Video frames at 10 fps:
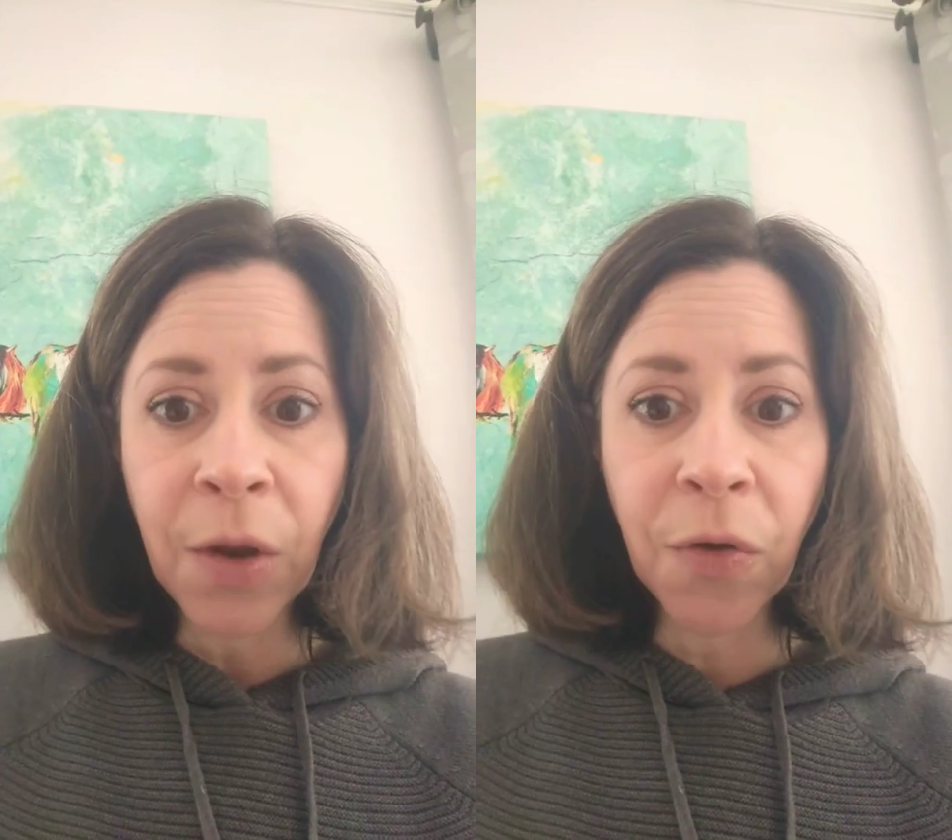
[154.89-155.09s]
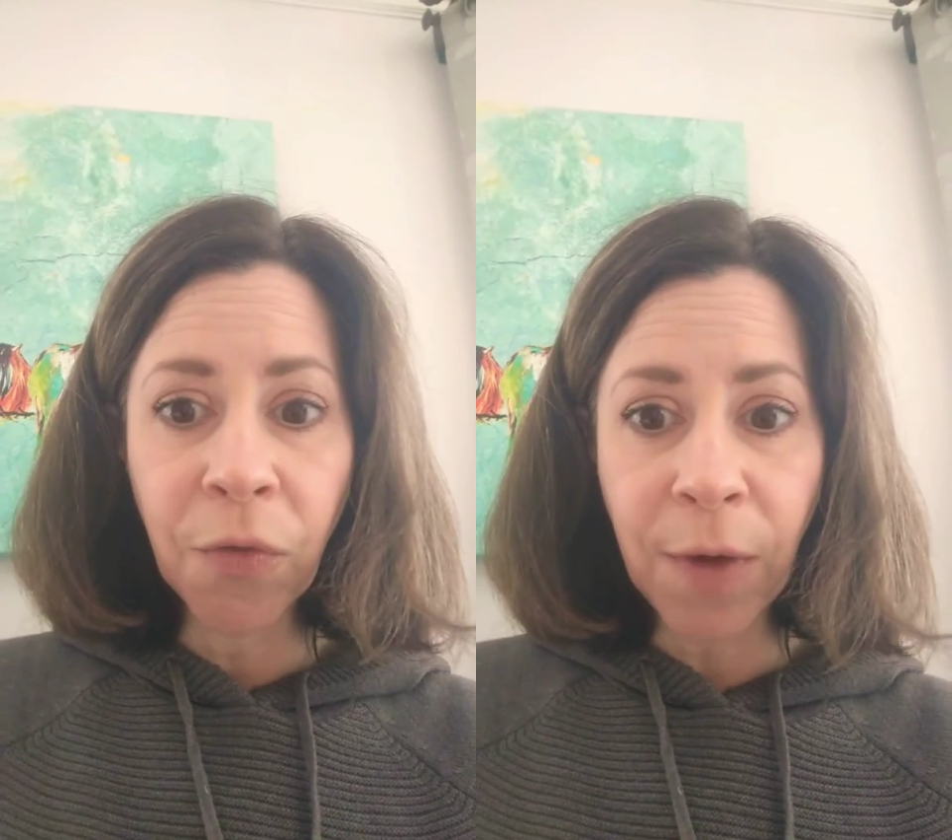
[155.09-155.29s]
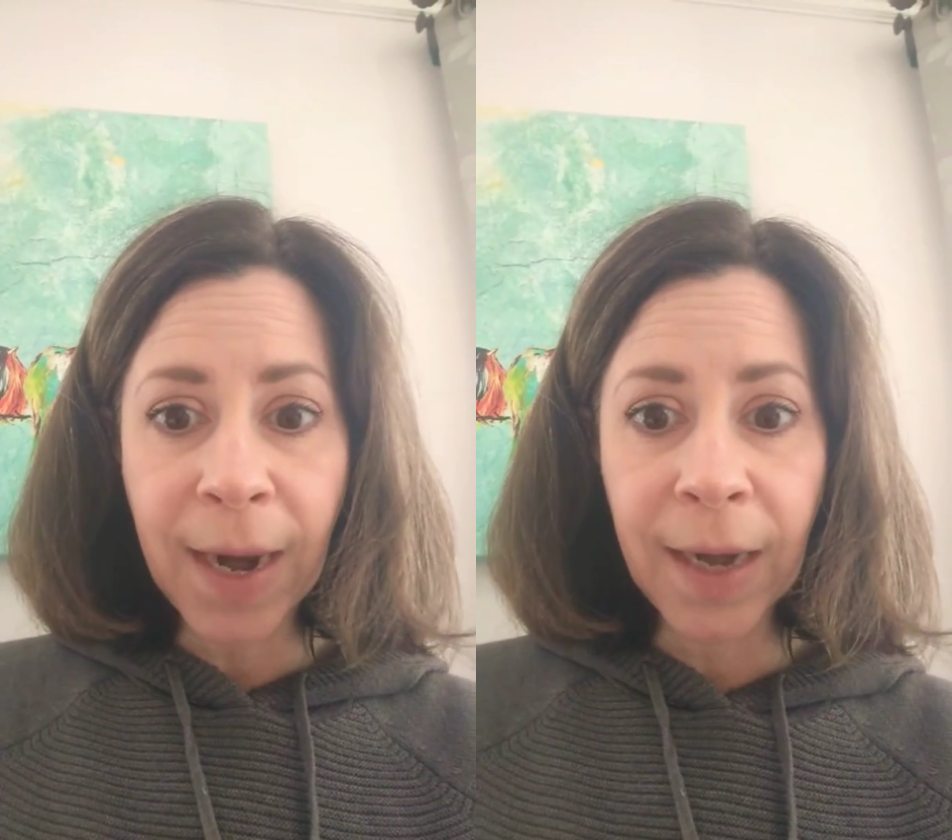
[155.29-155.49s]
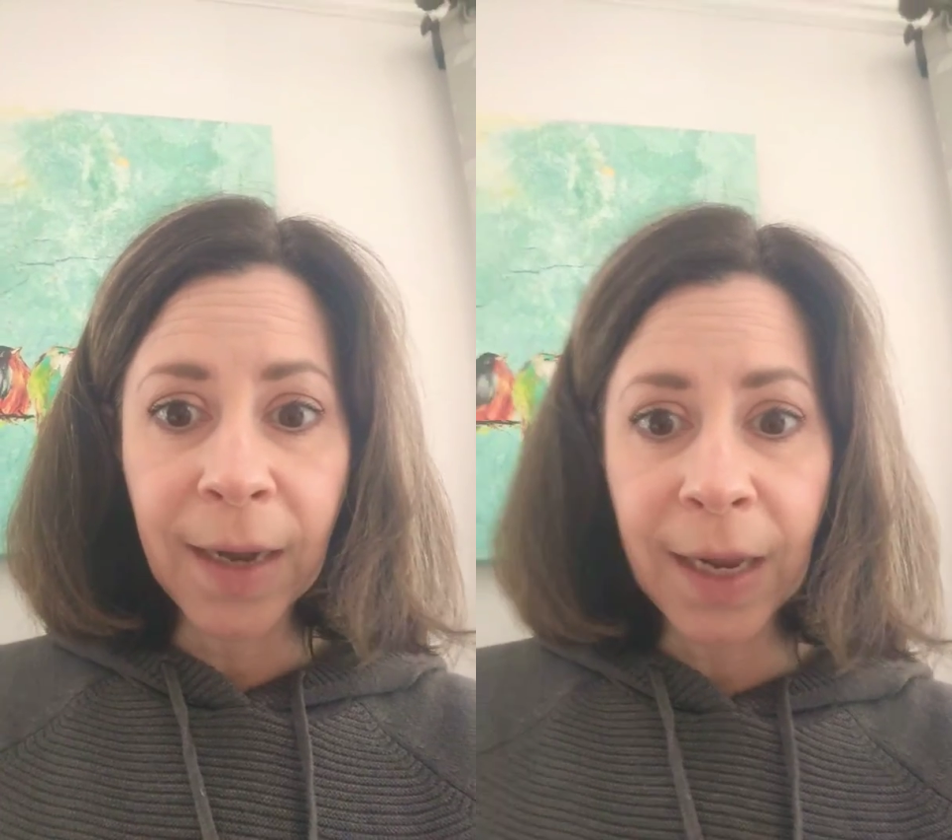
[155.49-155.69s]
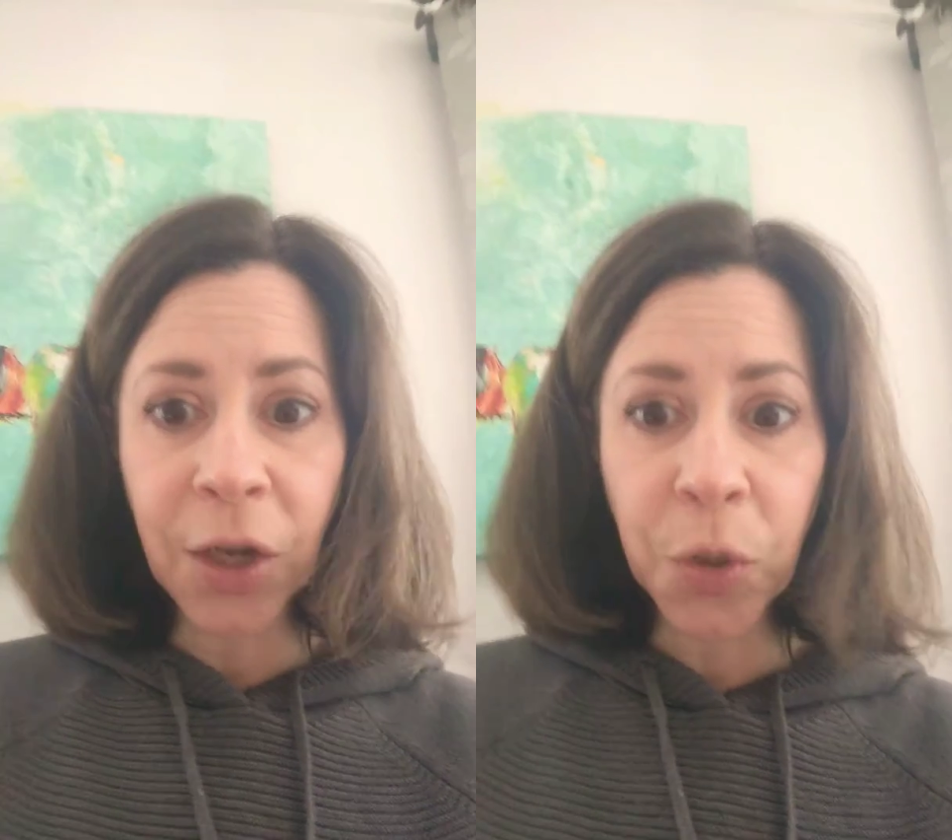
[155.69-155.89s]
grade,
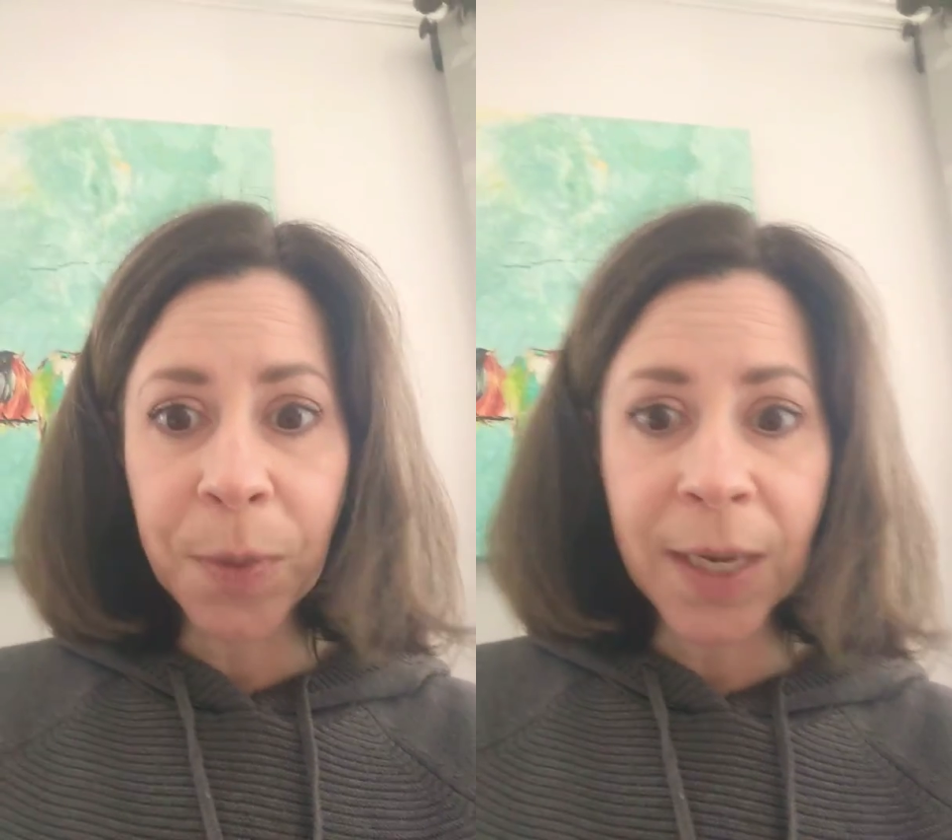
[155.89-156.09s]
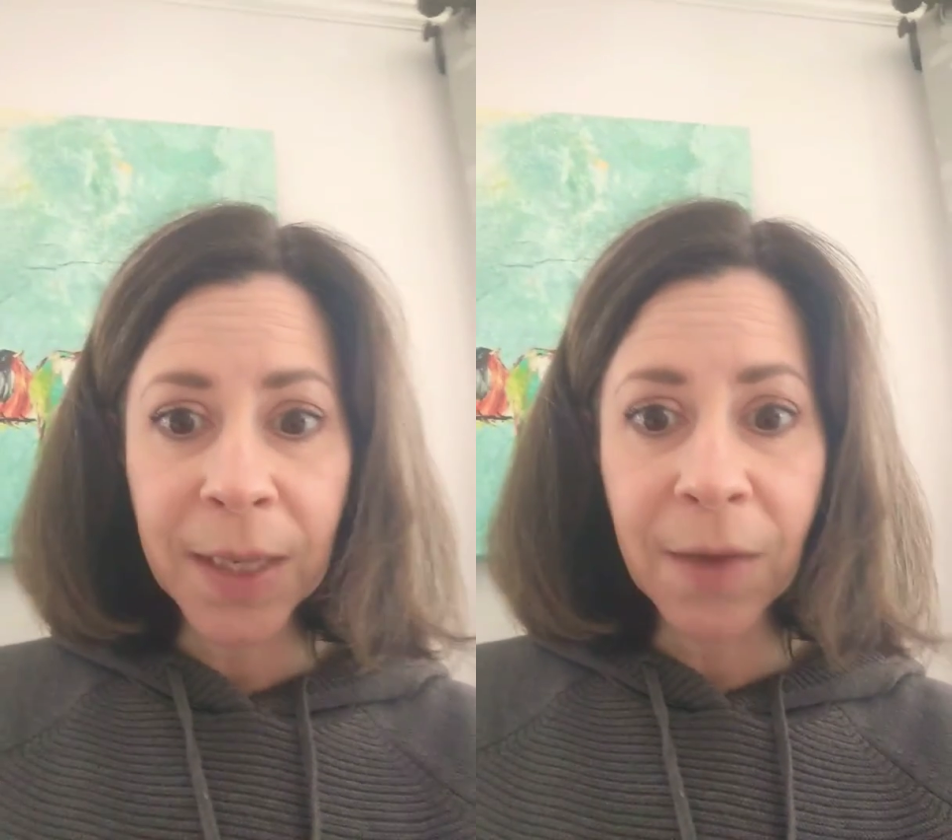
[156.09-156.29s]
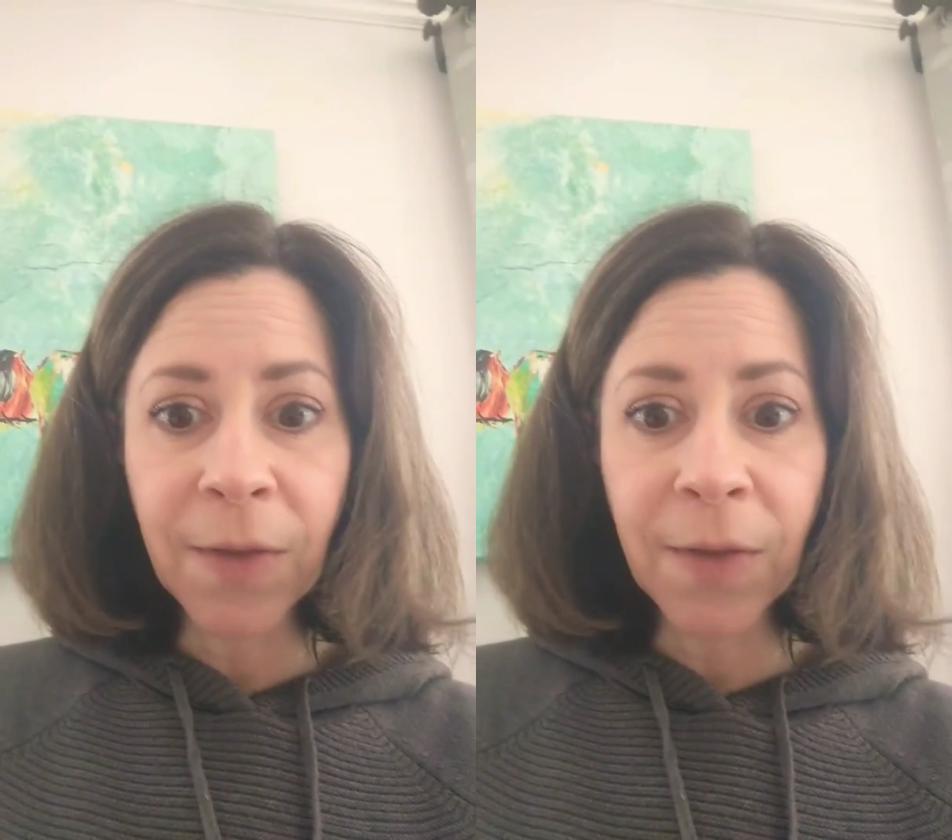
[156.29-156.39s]
each piece of